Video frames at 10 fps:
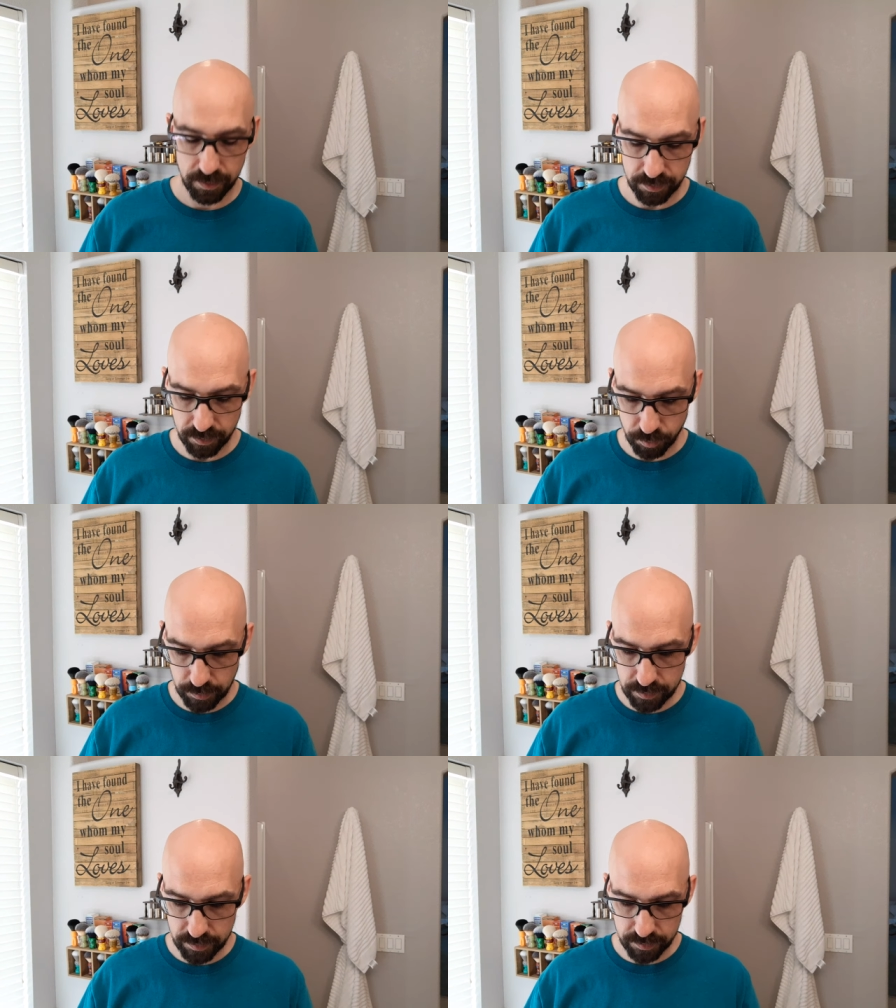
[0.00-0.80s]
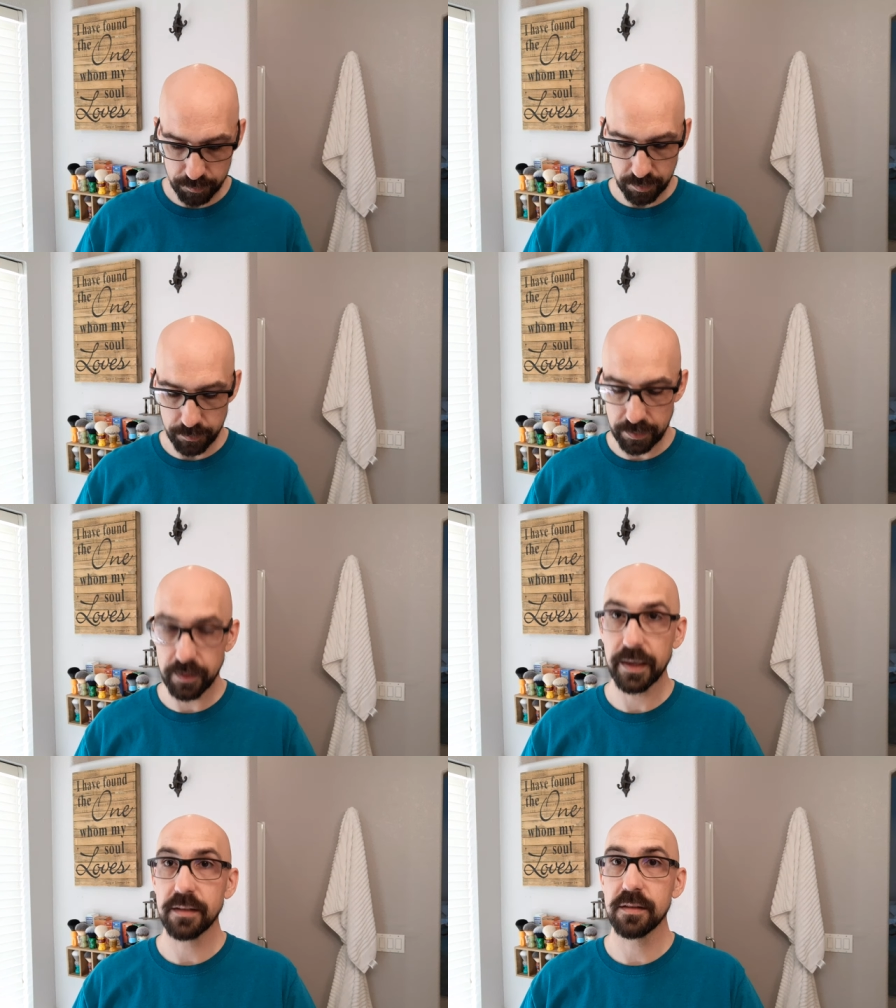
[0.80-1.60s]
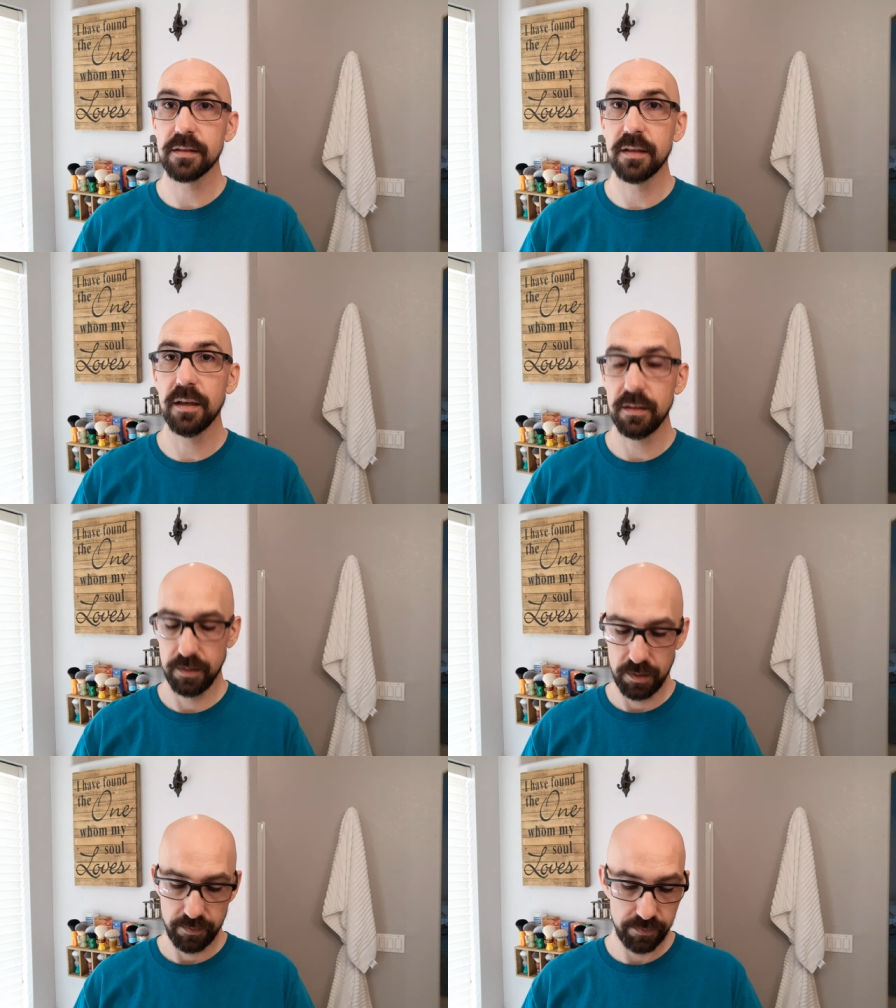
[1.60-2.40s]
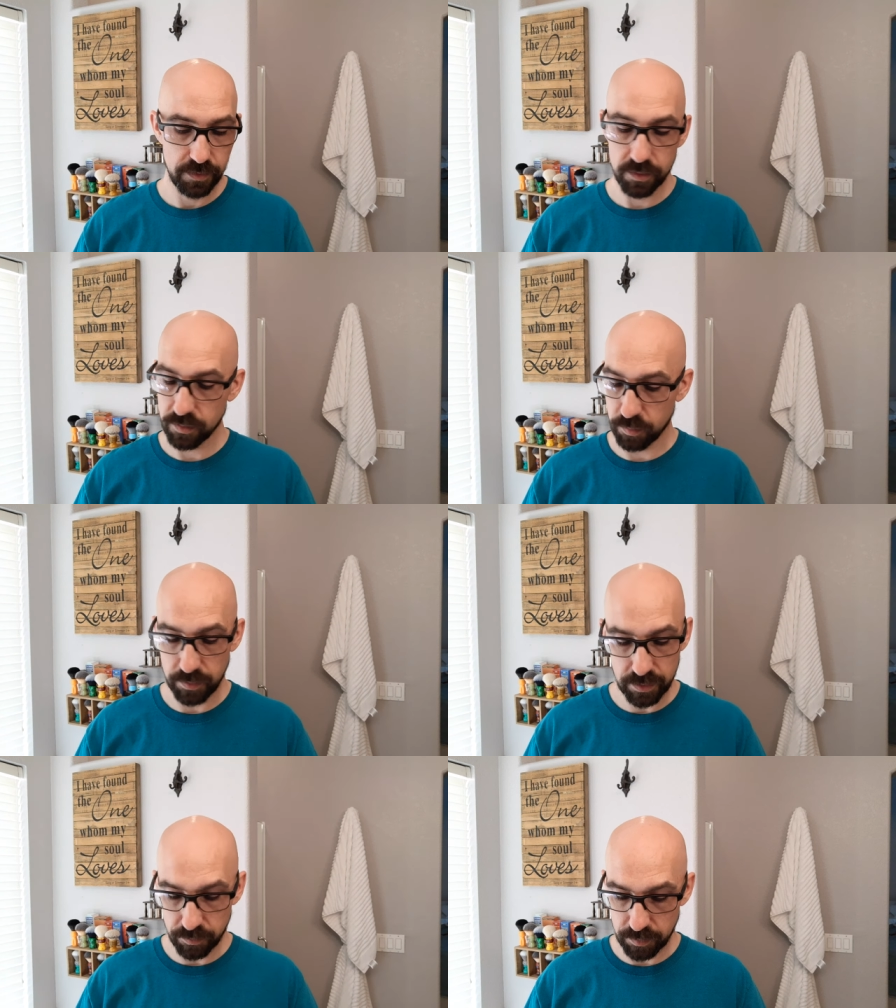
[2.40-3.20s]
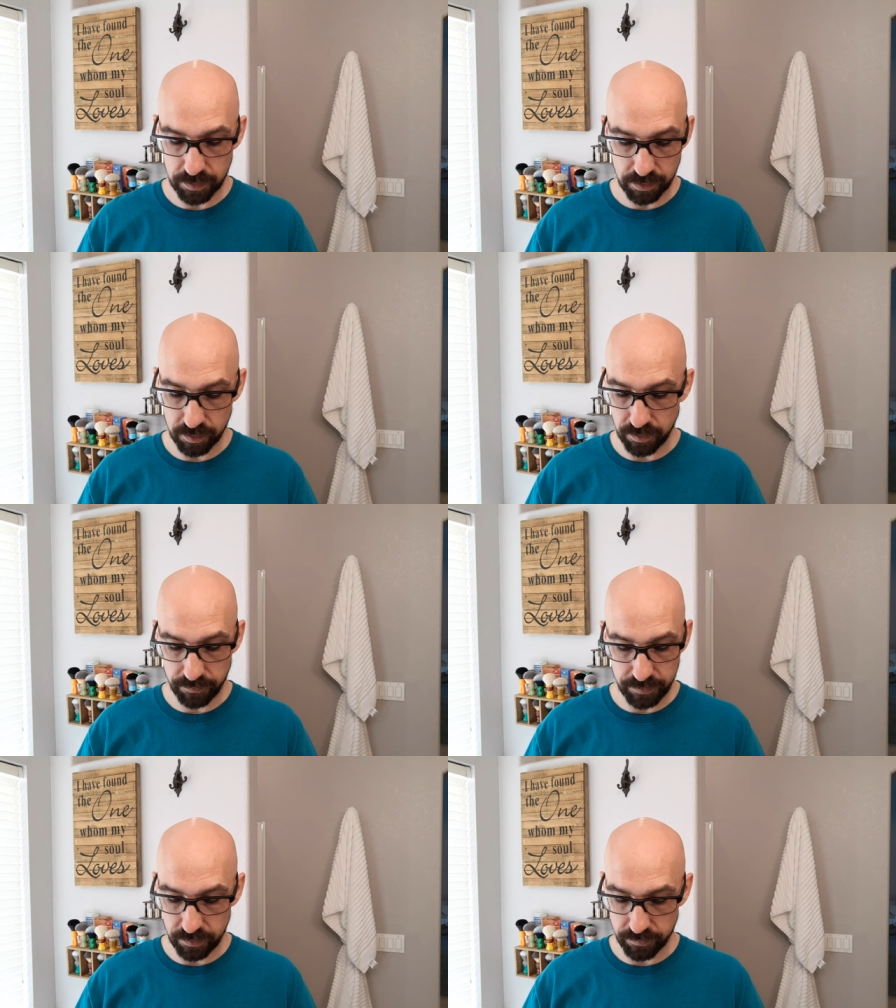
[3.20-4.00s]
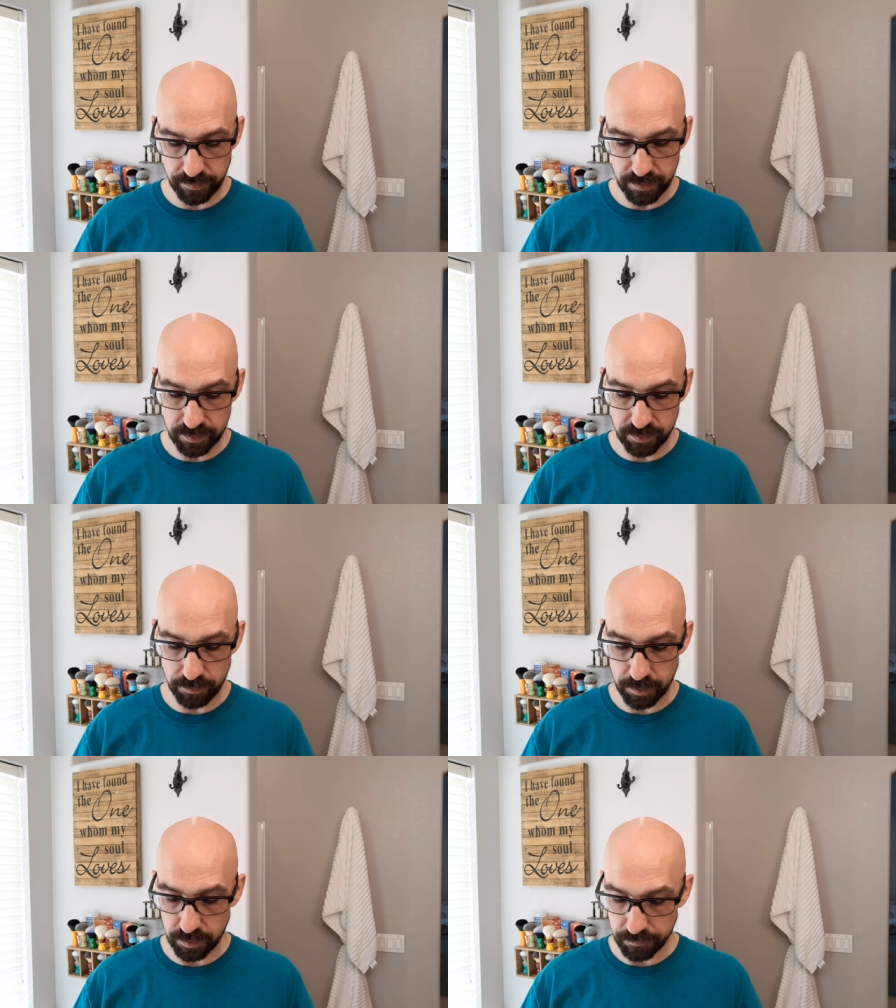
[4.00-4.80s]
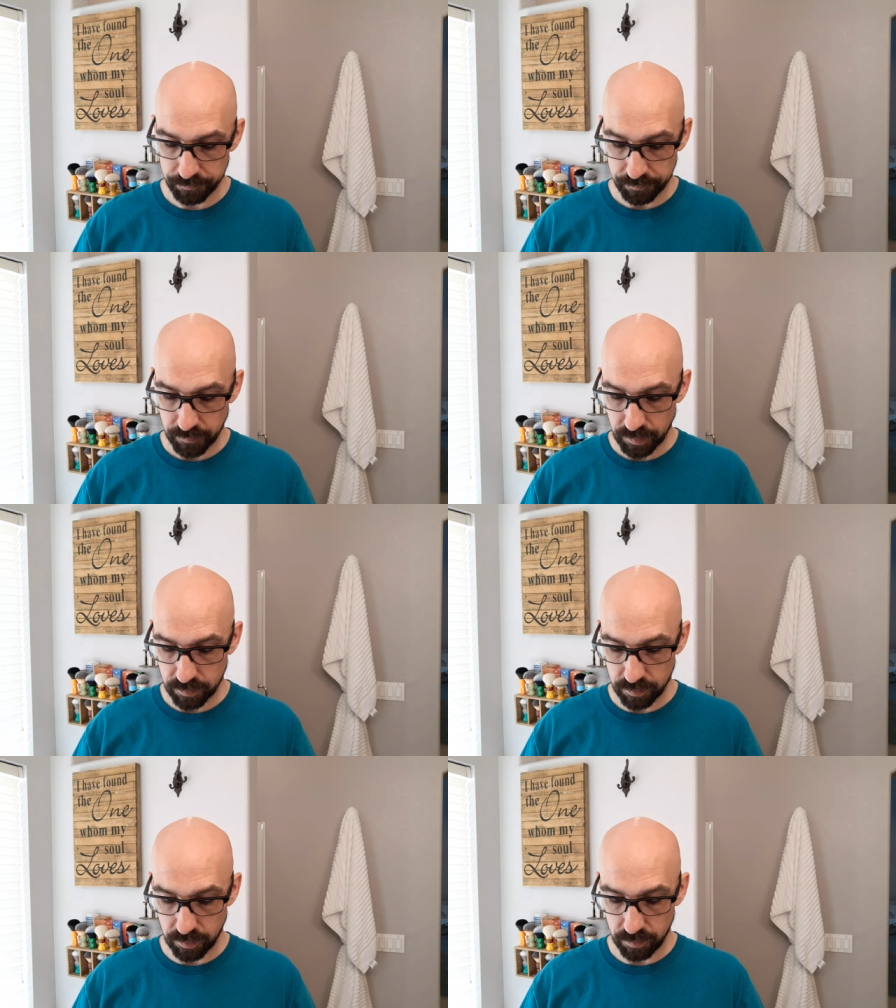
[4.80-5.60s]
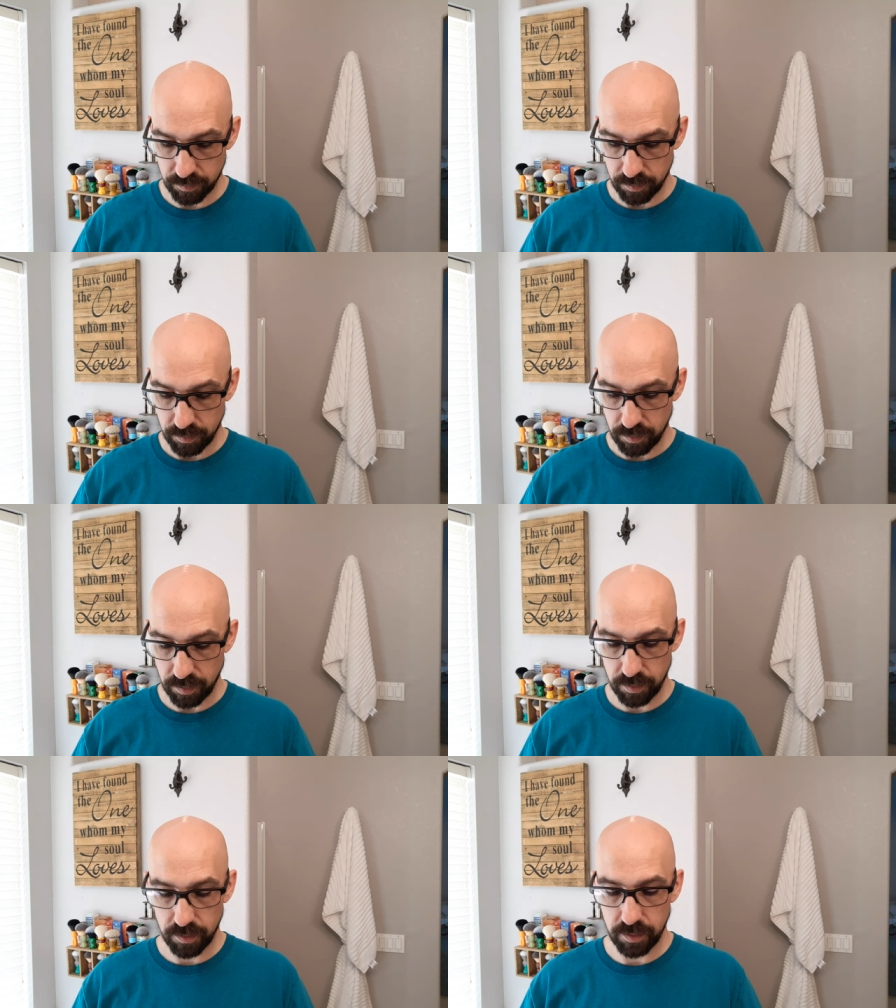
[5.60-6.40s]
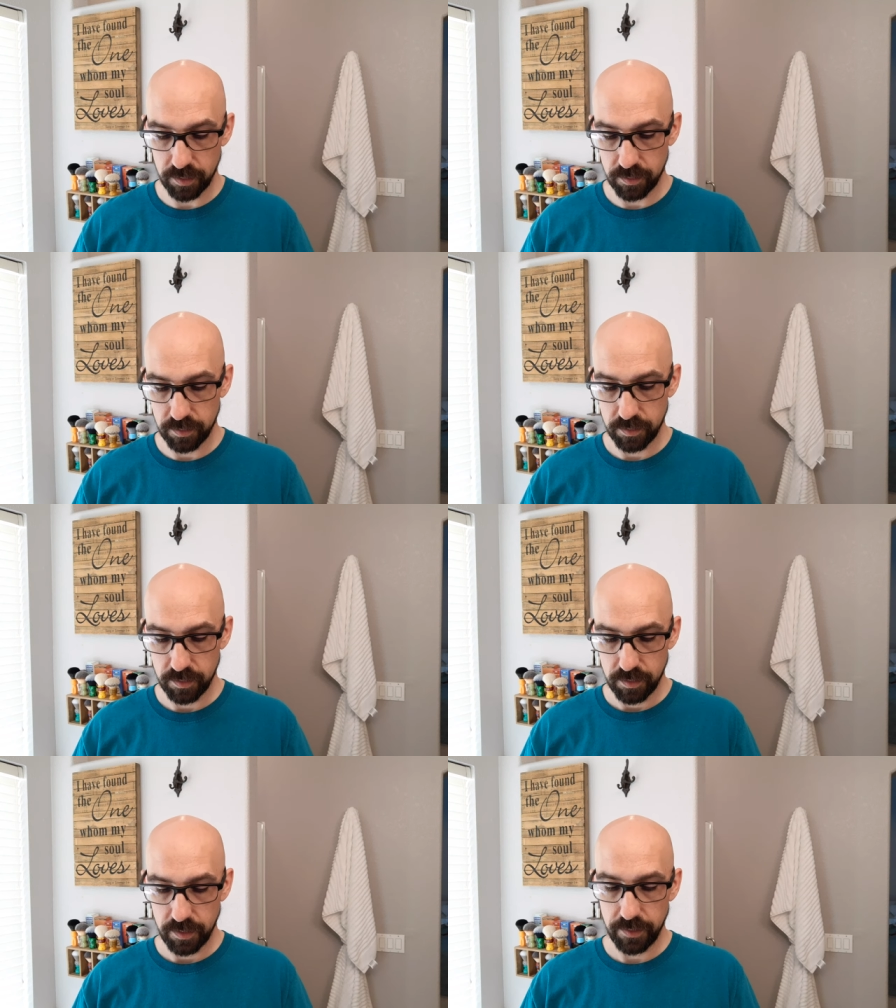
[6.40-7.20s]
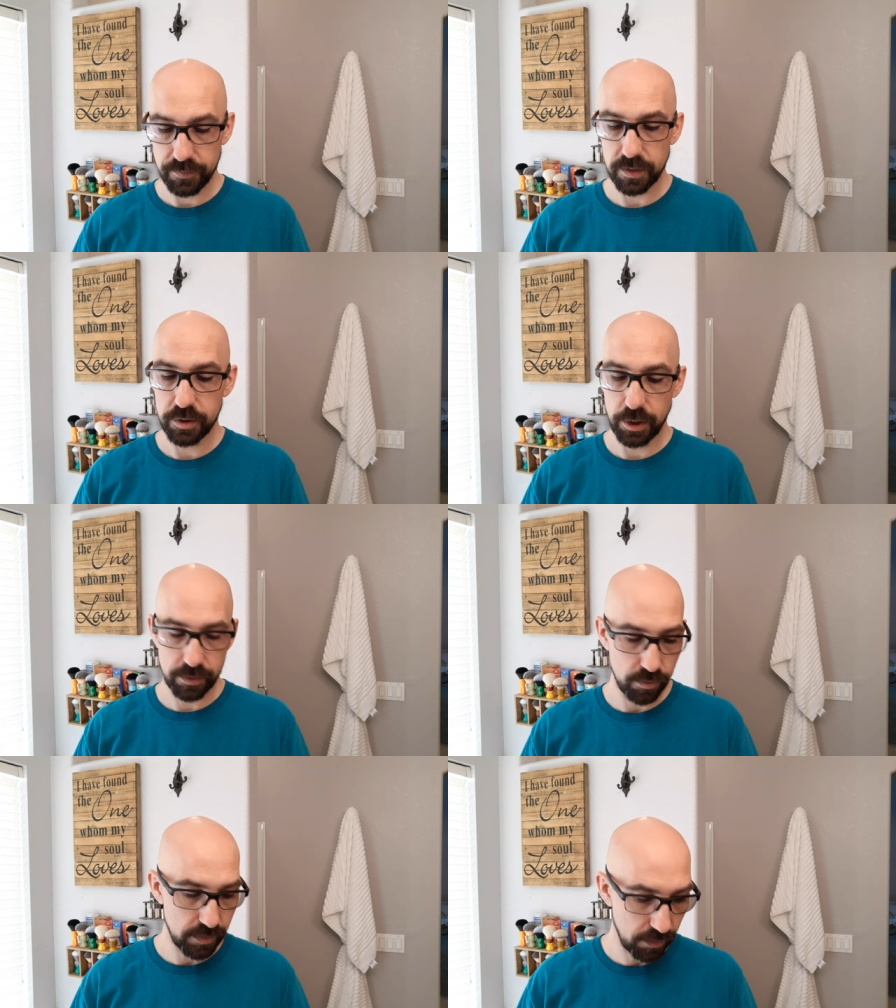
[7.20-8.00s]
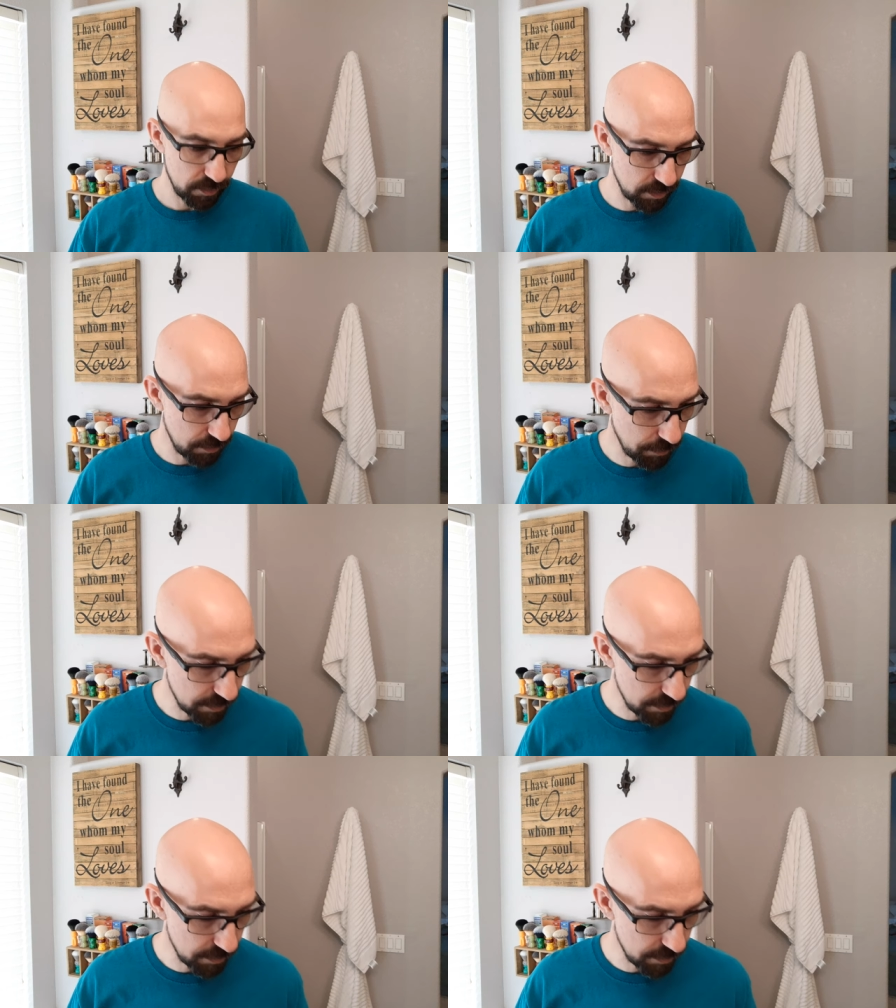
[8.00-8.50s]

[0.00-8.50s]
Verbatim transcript: got the twenty-six millimeter Nexus knot. Feels really, really good. It feels very similar. So I'll uh, have to check those out side